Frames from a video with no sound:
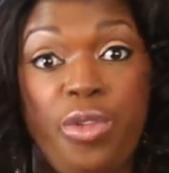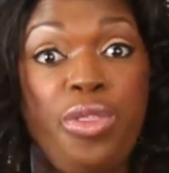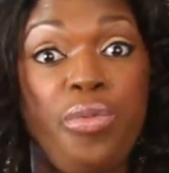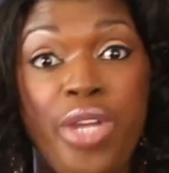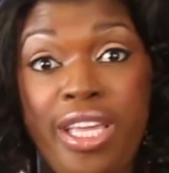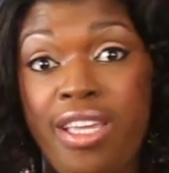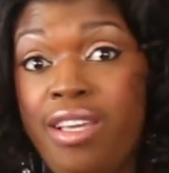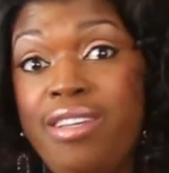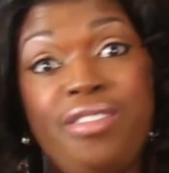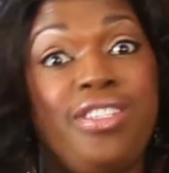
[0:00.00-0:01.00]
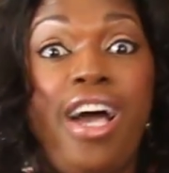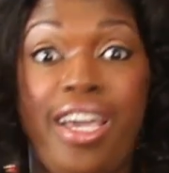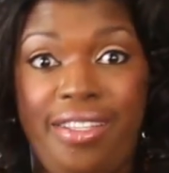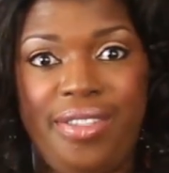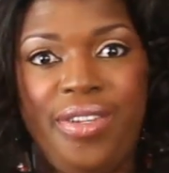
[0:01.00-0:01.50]
or three
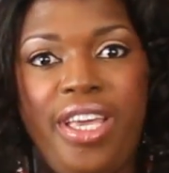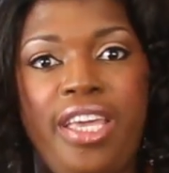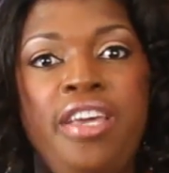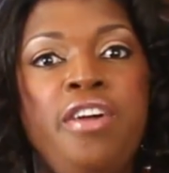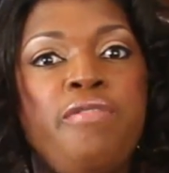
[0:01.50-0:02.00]
signs, okay?